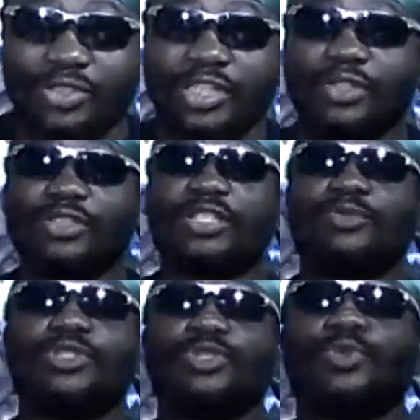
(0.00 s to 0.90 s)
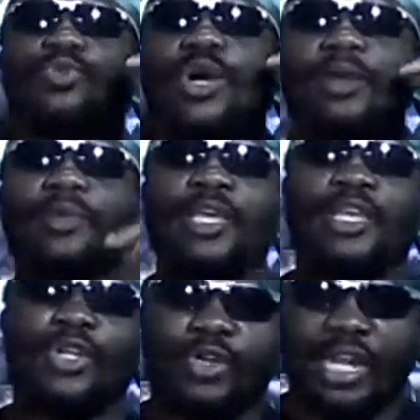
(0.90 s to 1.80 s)
to send us in was to wipe.
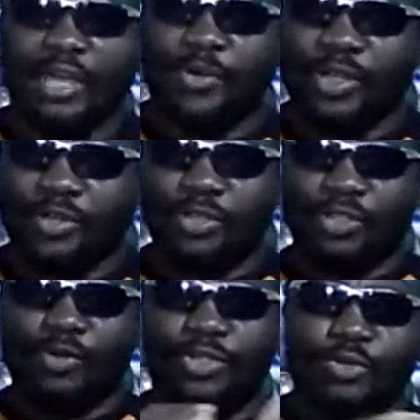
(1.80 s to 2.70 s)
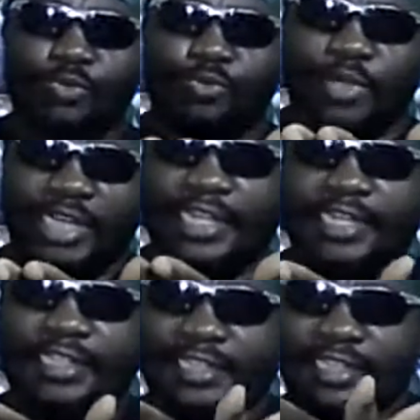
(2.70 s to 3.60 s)
You know, like when you
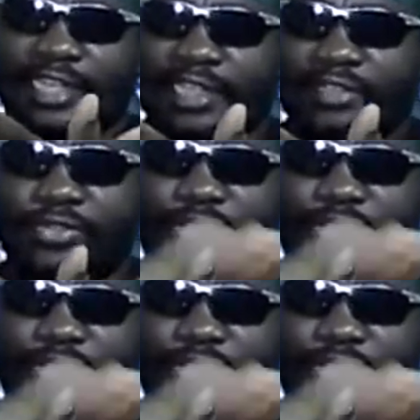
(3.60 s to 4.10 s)
clean a slate,